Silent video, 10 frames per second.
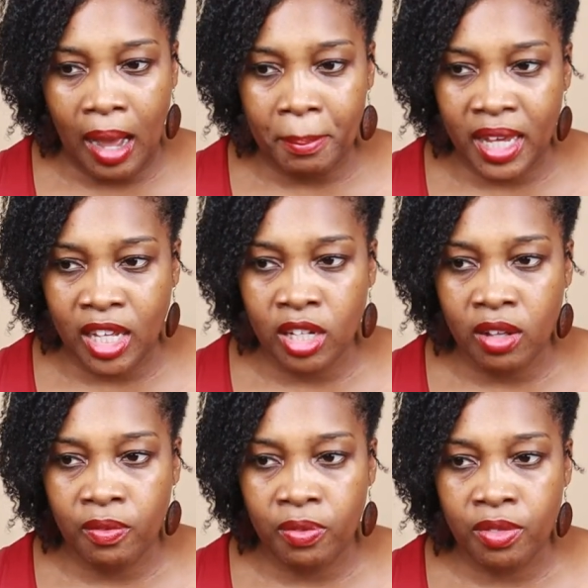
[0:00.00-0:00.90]
I
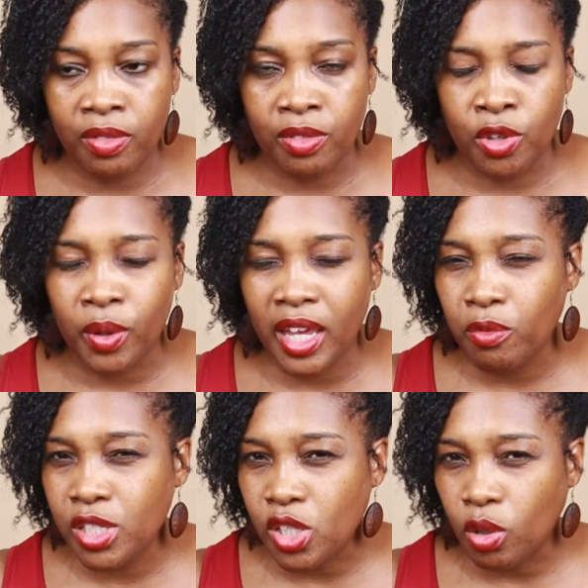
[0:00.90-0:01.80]
mean, you
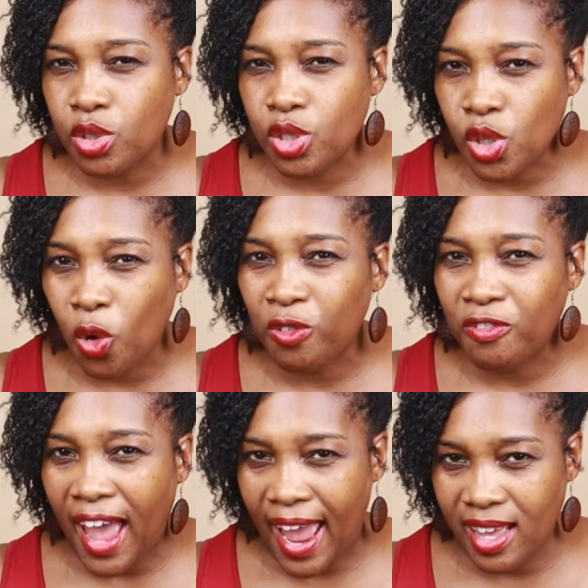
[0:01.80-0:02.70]
get results so
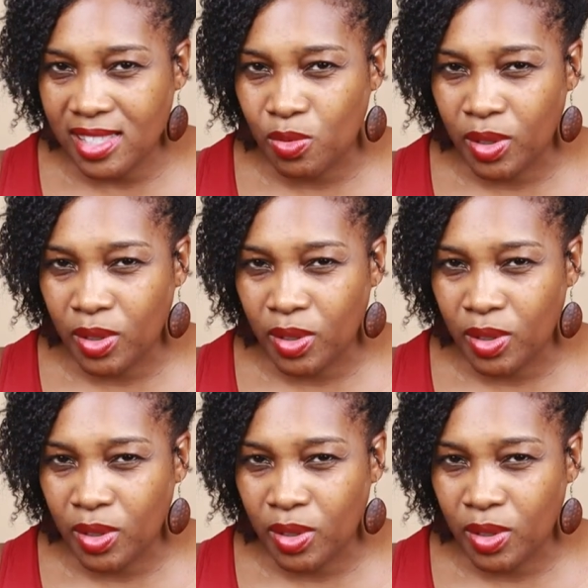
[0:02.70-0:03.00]
fast.